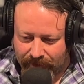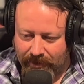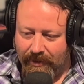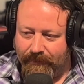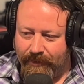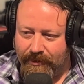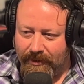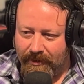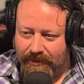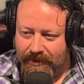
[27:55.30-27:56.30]
let's show off your
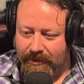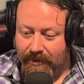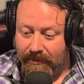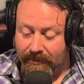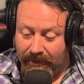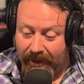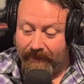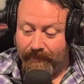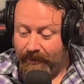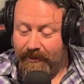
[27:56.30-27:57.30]
songs and your
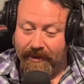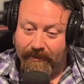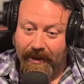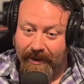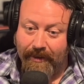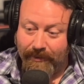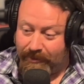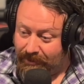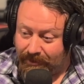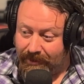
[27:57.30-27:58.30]
live ability right now with
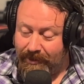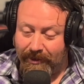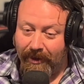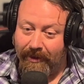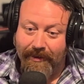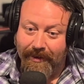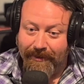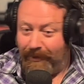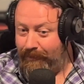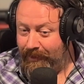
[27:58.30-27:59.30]
just a guitar.
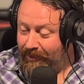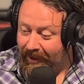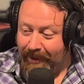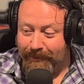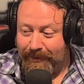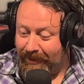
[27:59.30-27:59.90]
No amps,